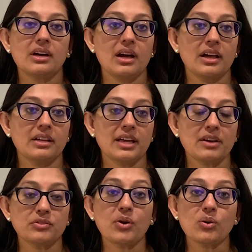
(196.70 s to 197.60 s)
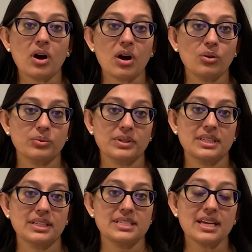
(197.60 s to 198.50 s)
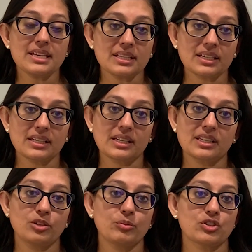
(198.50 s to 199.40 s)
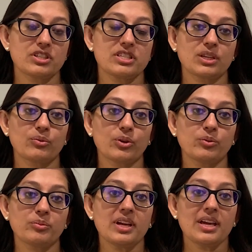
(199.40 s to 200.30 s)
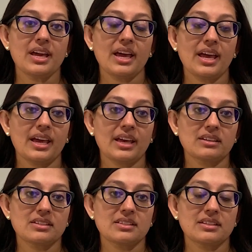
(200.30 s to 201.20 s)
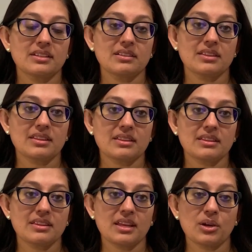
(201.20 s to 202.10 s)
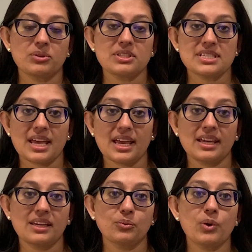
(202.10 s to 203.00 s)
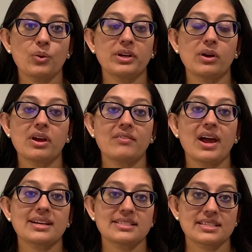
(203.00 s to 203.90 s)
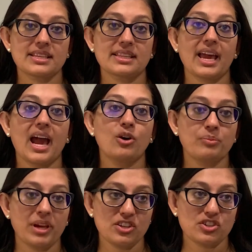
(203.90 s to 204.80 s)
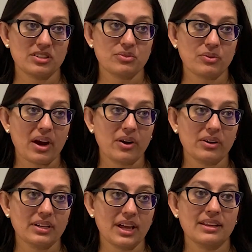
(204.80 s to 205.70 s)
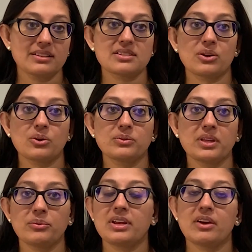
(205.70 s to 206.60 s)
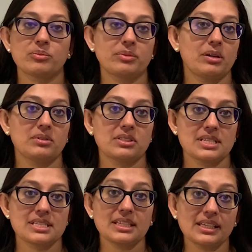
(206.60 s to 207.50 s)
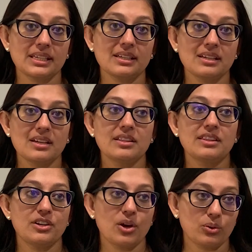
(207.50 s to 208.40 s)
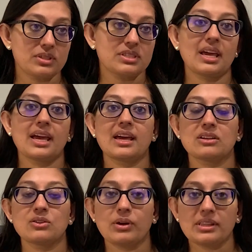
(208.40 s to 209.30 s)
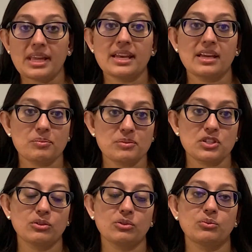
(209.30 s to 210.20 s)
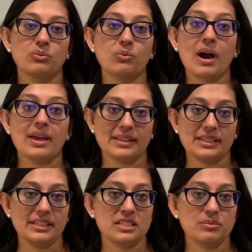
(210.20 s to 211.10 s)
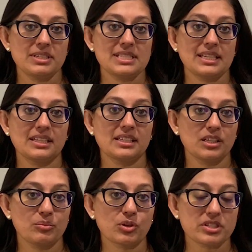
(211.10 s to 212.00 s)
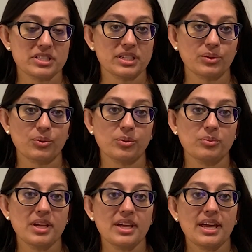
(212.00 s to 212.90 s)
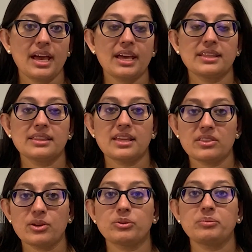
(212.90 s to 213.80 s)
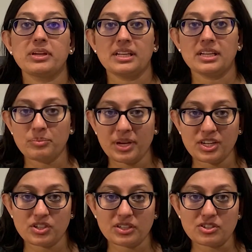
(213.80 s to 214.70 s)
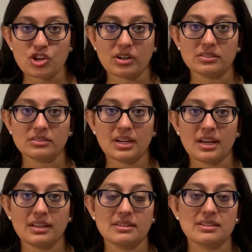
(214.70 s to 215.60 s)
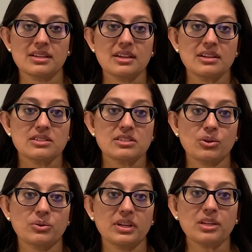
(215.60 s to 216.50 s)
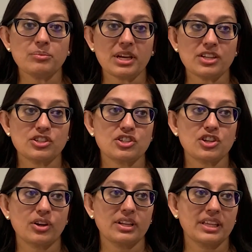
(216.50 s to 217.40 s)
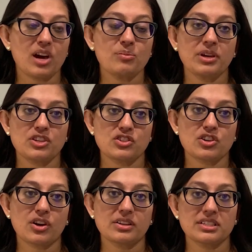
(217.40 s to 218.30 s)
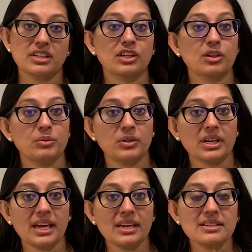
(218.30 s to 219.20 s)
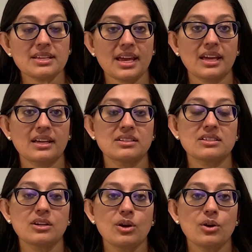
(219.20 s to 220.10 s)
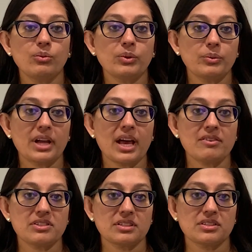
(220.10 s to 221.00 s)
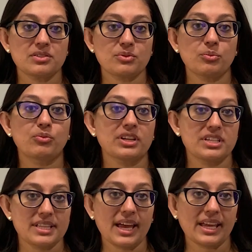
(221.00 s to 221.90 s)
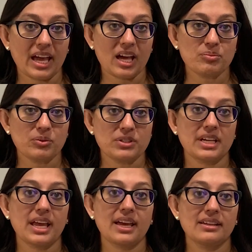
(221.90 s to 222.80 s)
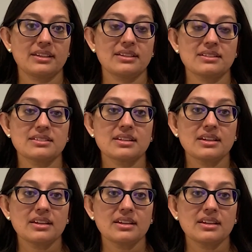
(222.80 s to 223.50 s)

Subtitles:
and have a phone call with the attending in the emergency room, and they would say, well, we don't have access to the outpatient record, and so they would never be able to see the notes and what led up to why they needed to be seen in the emergency room. And then there would be an inpatient chart, and so the inpatient chart and the outpatient chart didn't communicate, and we would have to sort of bridge that gap, which again is